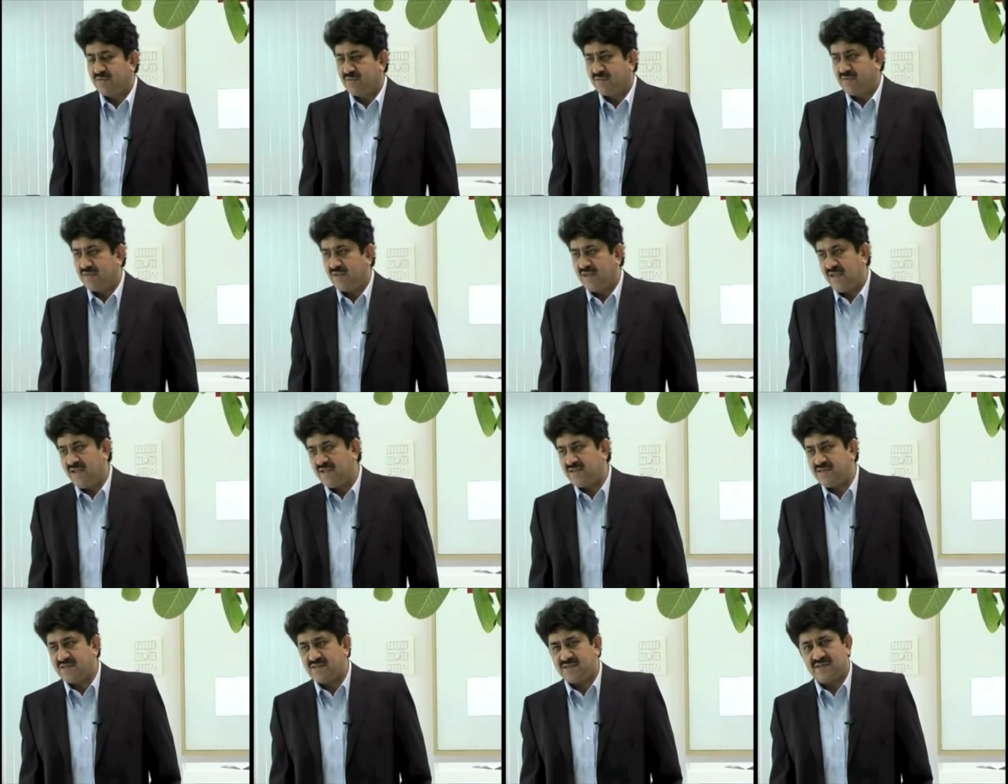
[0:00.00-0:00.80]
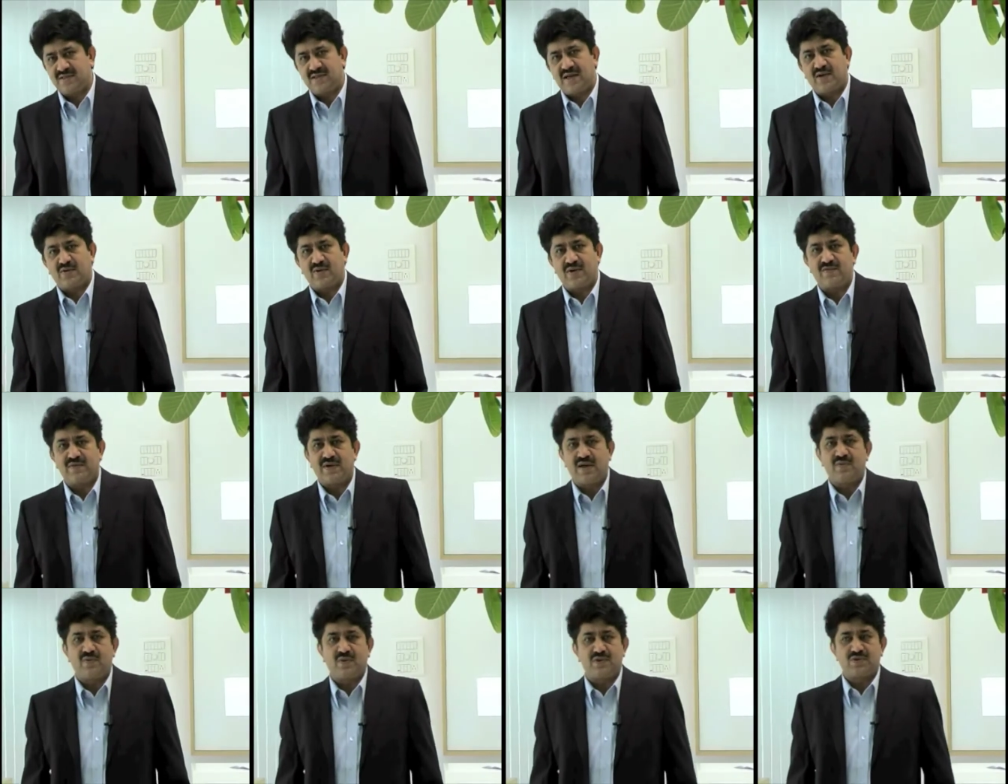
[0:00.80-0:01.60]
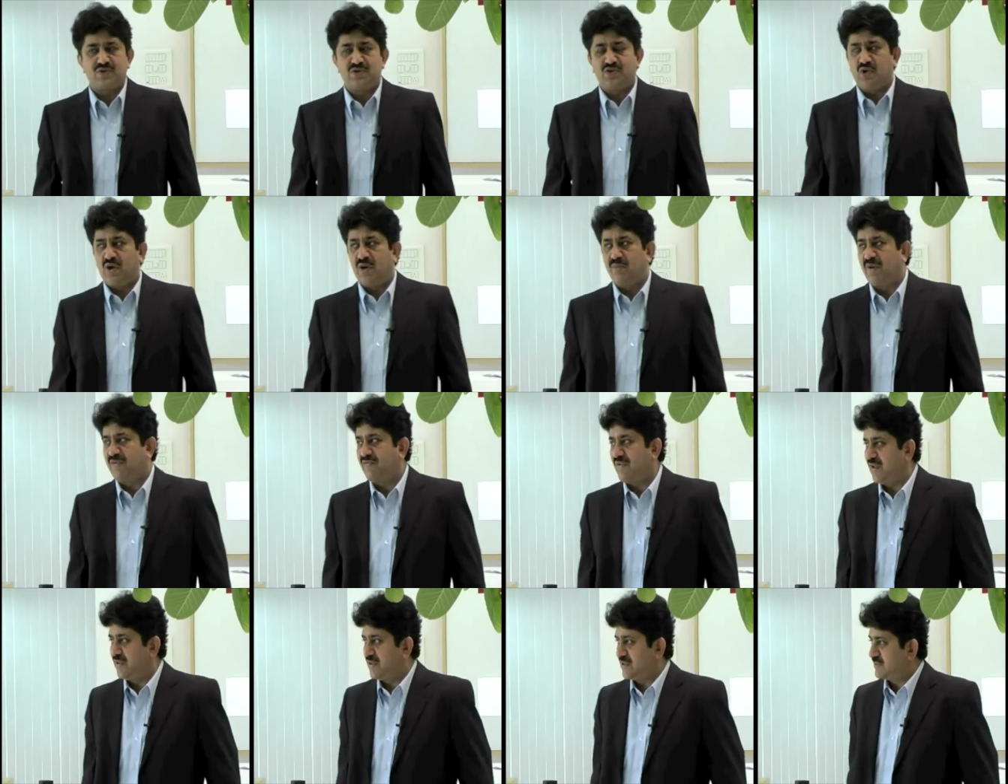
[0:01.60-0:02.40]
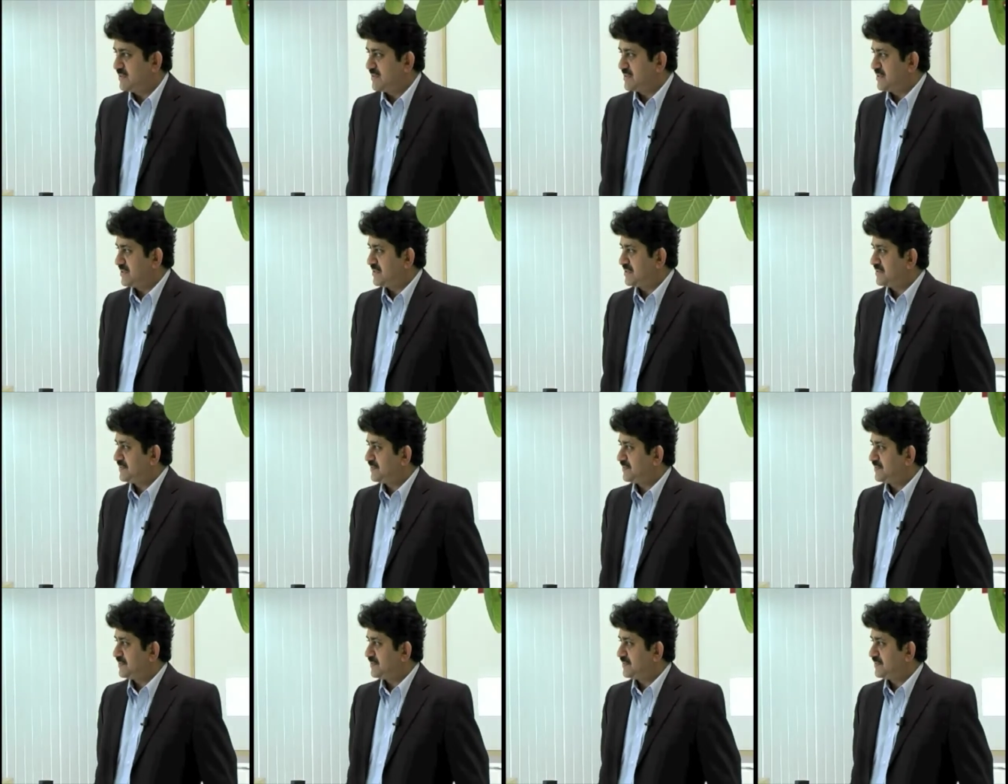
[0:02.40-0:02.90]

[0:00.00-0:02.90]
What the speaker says: The easiest thing that I could have done was to join my father's business,